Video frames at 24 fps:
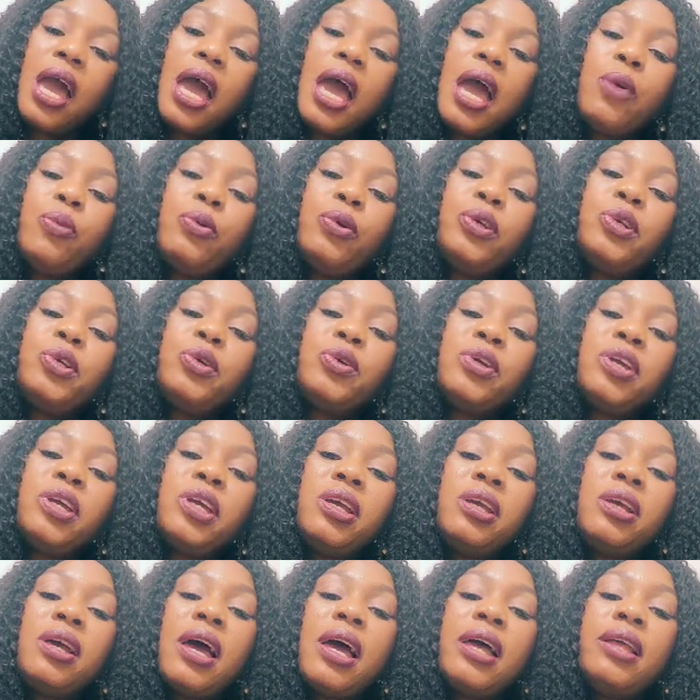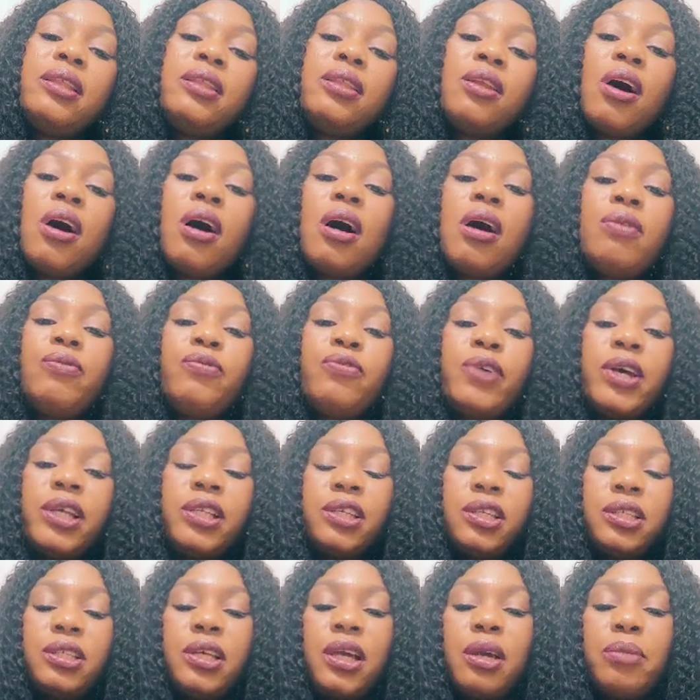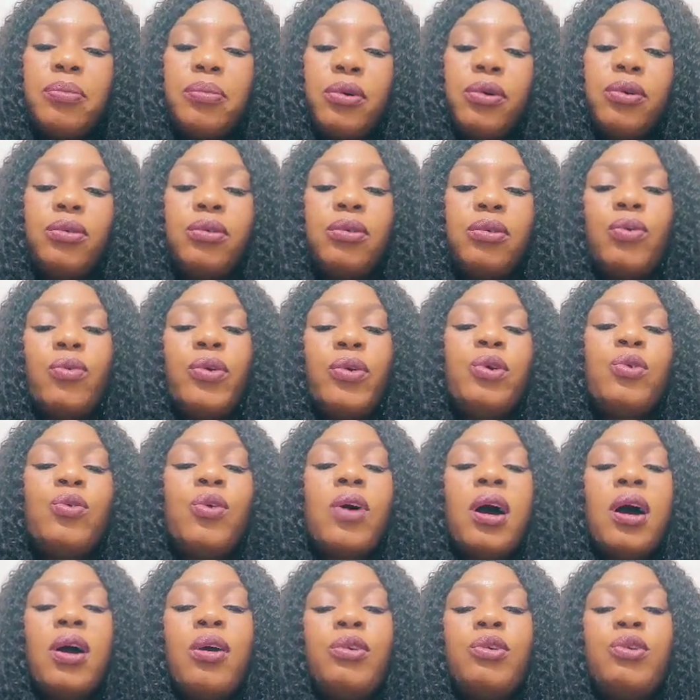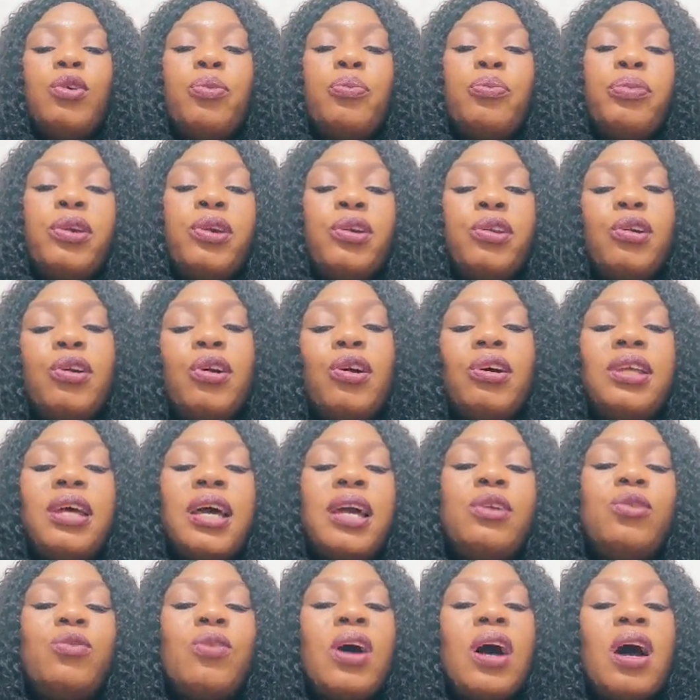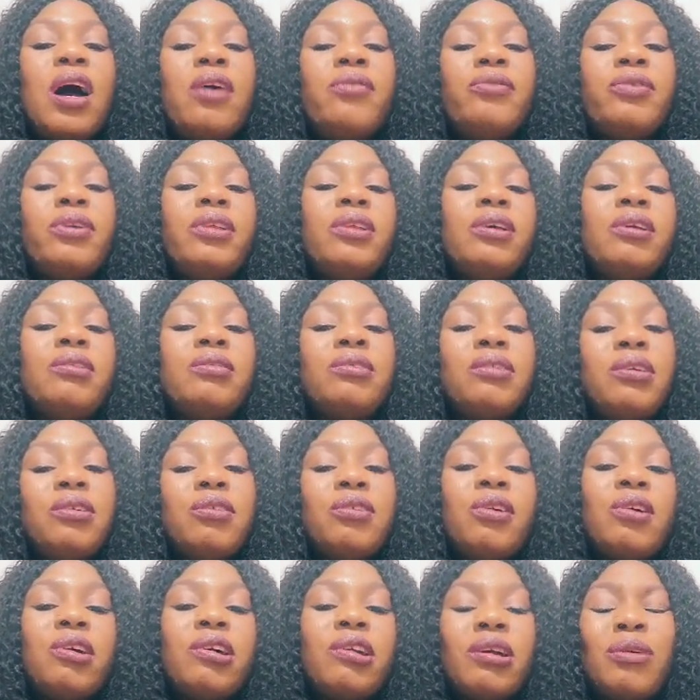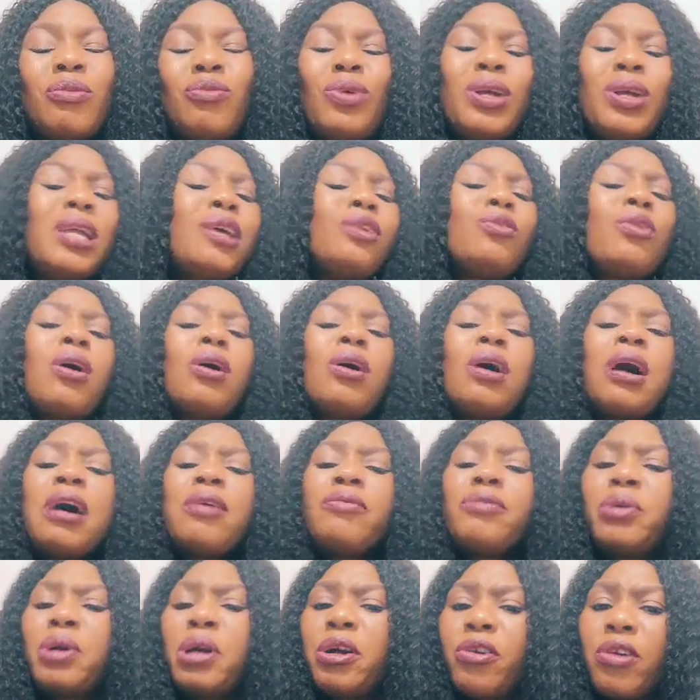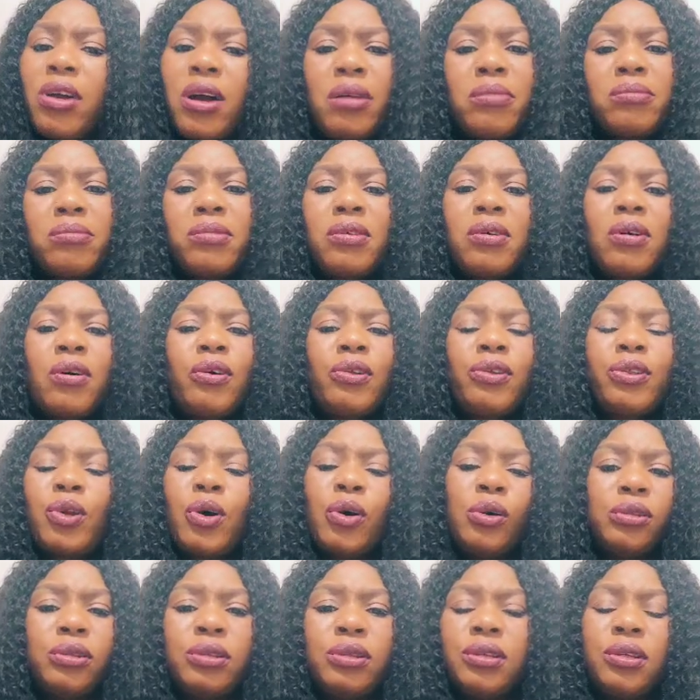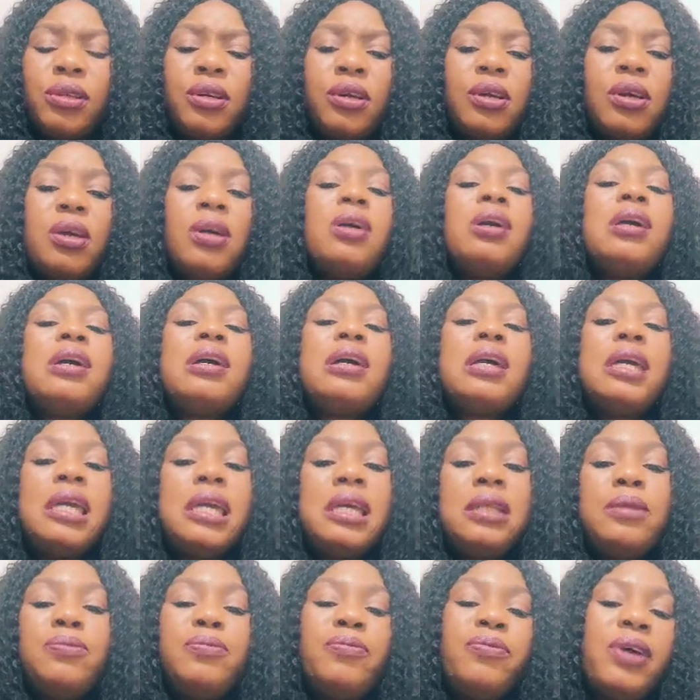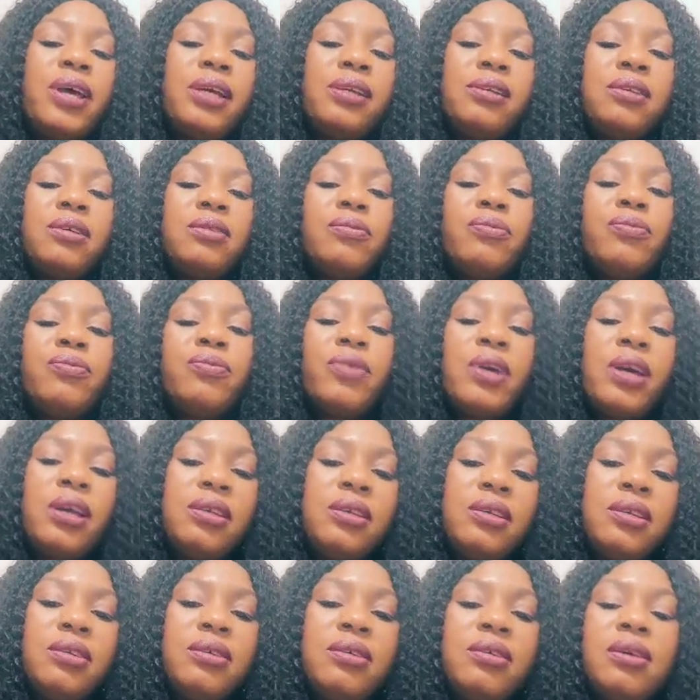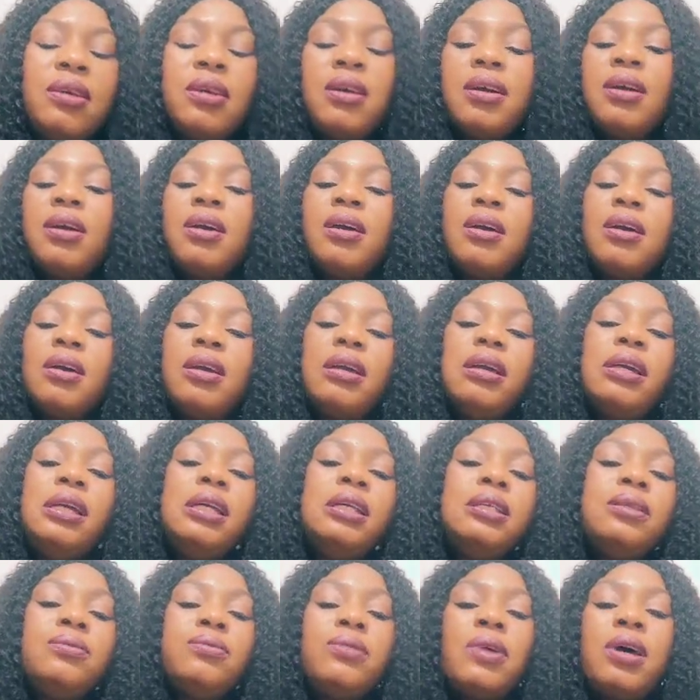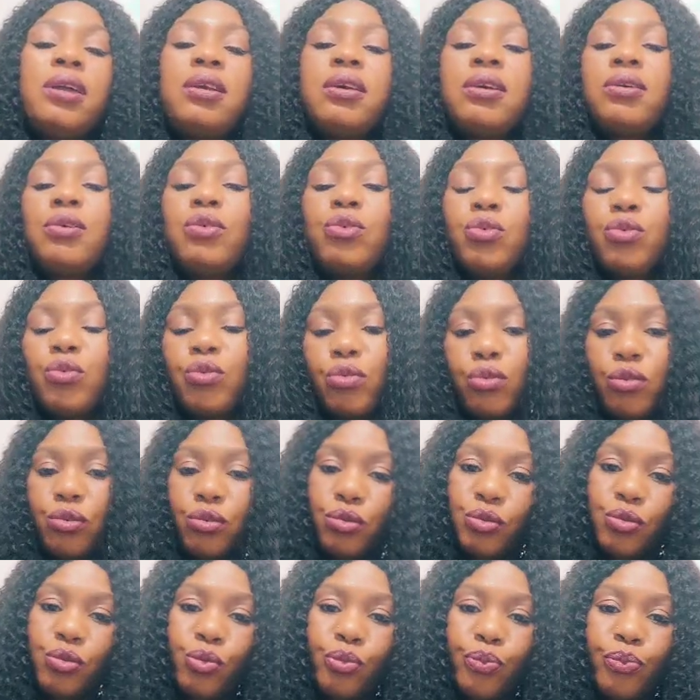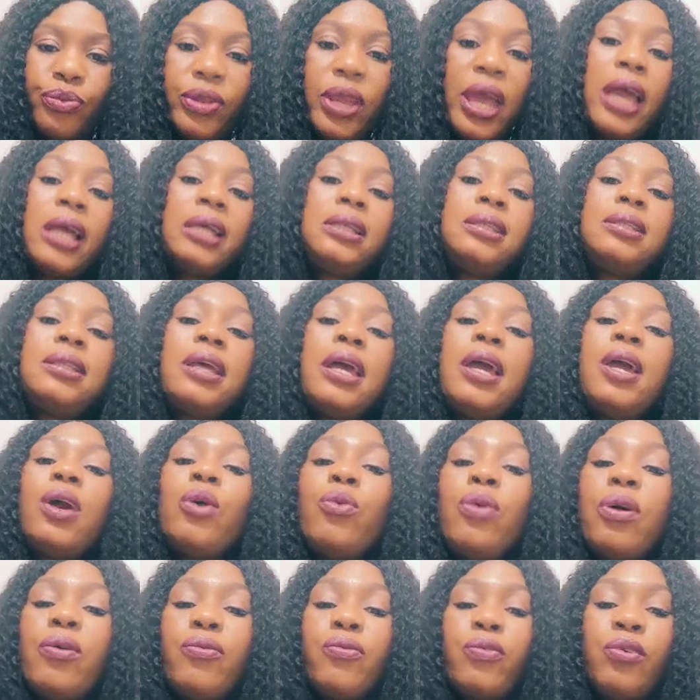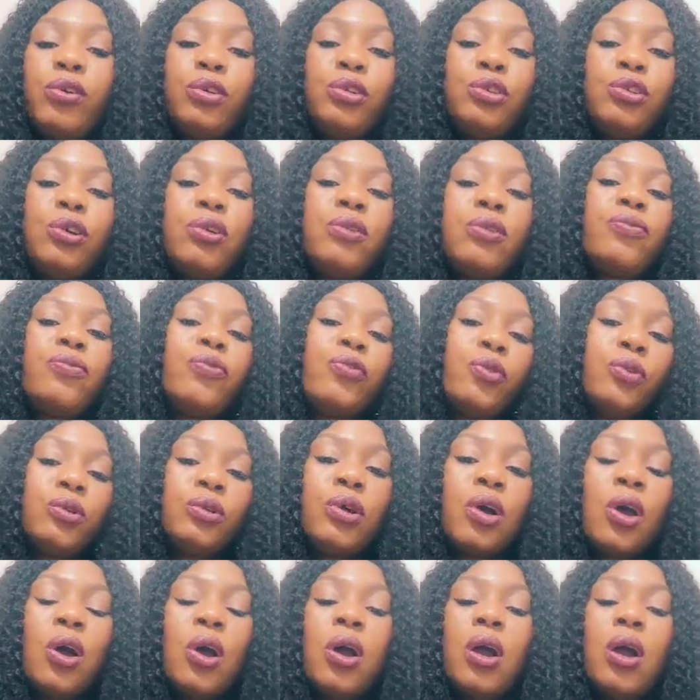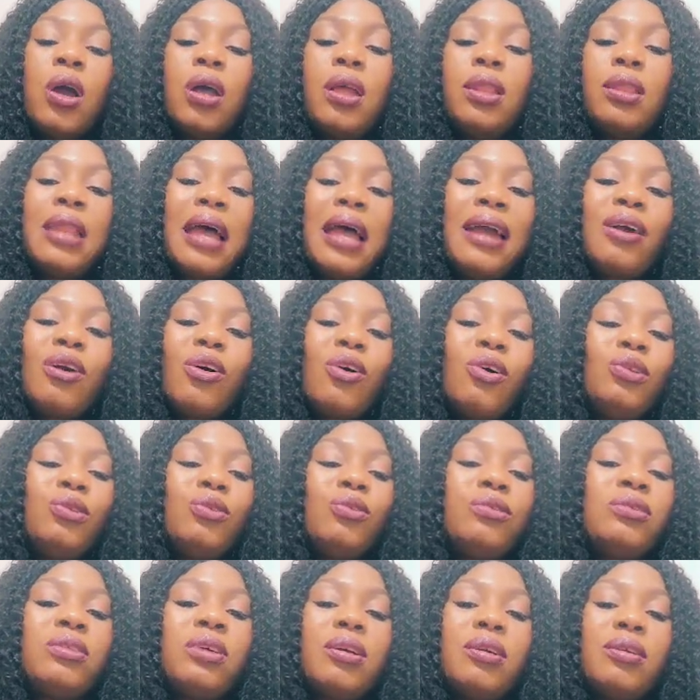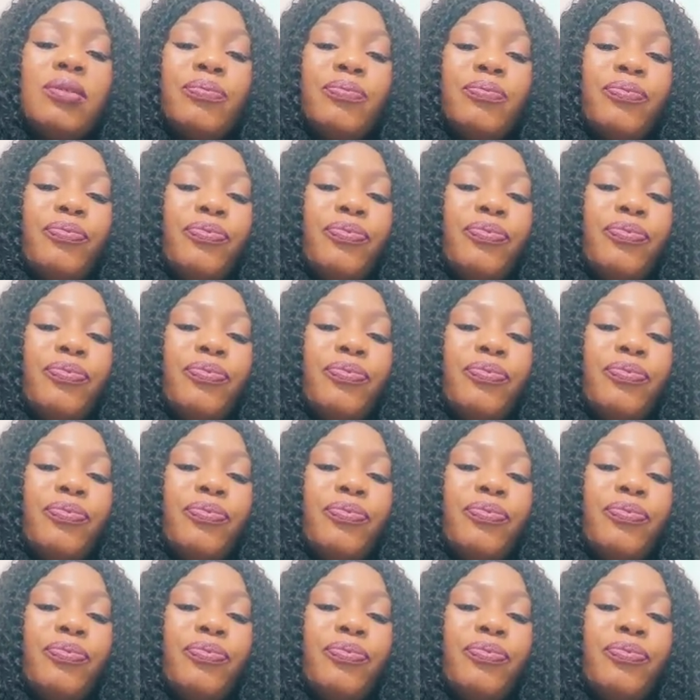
and we should eat enough vegetables when you are on your period and you are having a serious cramp. Whether you are having cramps or not, eat veggie is very good. And stay away from junk food, like all those I